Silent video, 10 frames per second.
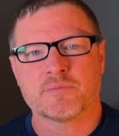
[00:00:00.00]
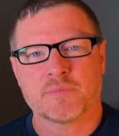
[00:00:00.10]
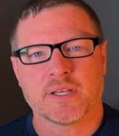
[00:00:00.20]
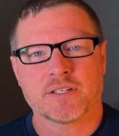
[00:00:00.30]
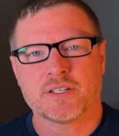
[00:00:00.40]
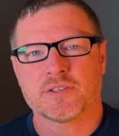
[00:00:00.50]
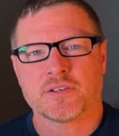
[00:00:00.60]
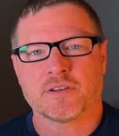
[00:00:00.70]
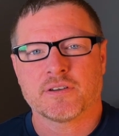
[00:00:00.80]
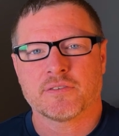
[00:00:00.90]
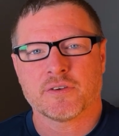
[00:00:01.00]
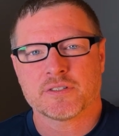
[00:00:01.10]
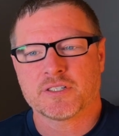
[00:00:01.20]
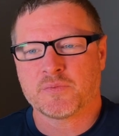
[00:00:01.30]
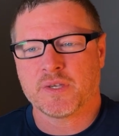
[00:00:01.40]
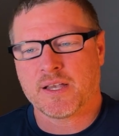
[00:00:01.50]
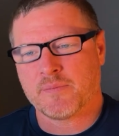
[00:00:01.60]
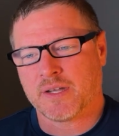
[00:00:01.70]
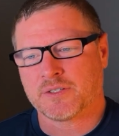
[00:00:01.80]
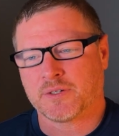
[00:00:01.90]
being a teacher versus being a
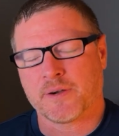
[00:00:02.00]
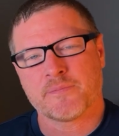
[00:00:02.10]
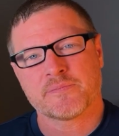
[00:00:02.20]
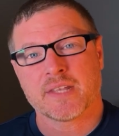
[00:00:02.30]
mentor.